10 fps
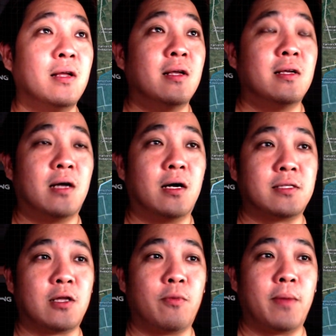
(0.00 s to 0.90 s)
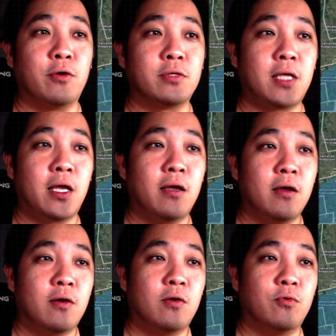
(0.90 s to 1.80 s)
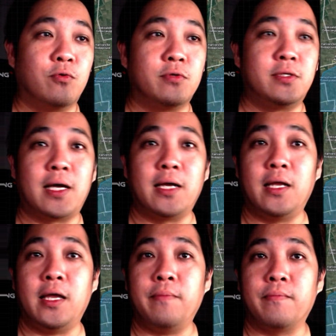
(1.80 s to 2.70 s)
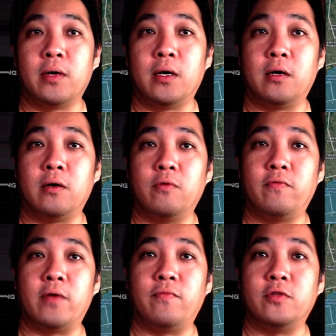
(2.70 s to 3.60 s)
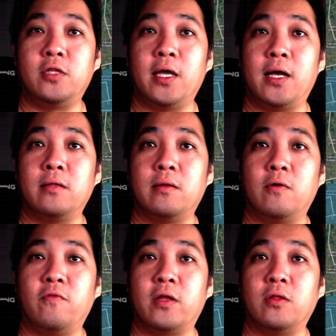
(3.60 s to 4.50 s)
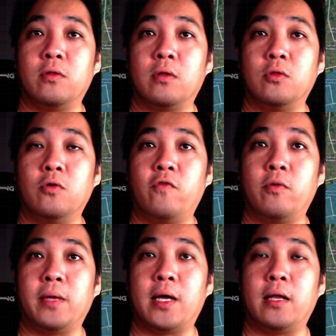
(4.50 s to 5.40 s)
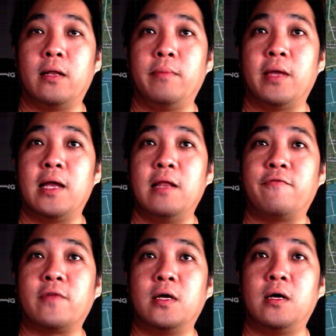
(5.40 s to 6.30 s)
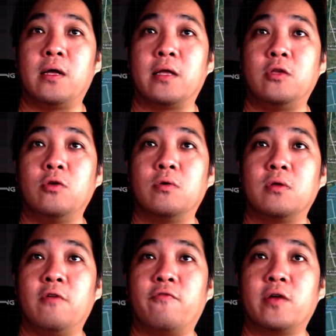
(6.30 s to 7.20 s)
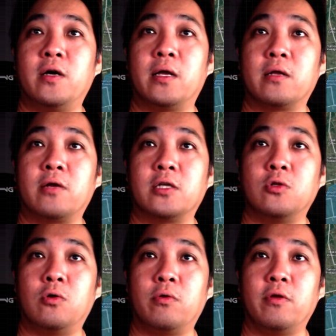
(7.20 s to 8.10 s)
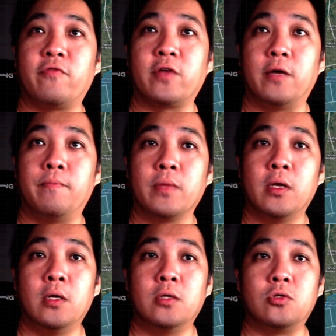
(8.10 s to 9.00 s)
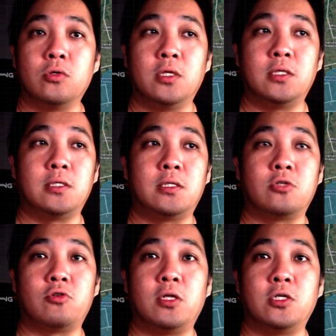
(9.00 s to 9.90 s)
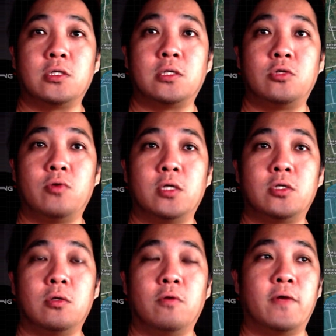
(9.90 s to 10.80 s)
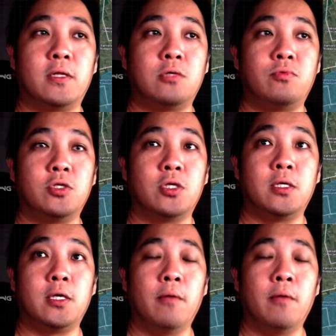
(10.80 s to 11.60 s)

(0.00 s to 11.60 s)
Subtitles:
Staromayorsky, Uruzaine, over at Vodian, over at Novomihailivka, at Georgievka, and Krasnohorivka. So this is the strategic situation over at this region here.